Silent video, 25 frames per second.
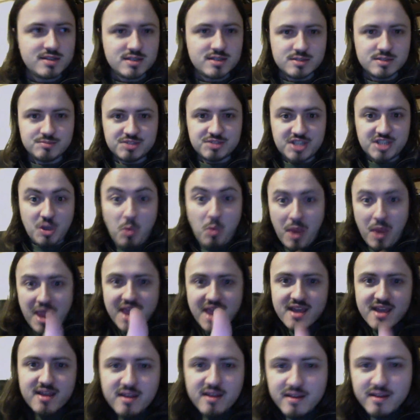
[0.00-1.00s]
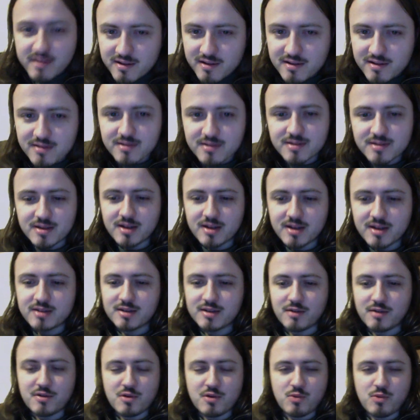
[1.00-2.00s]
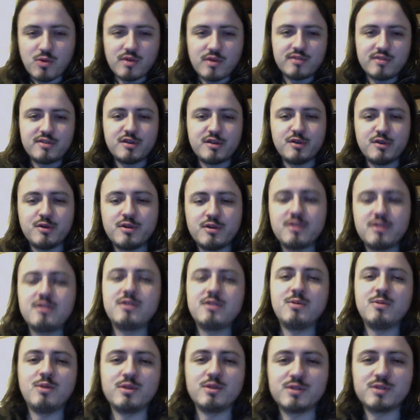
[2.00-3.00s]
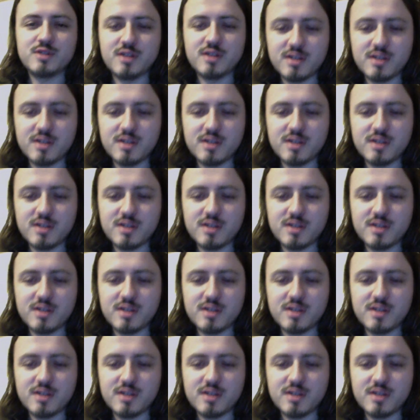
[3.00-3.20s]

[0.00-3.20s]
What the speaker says: still here. Don't know what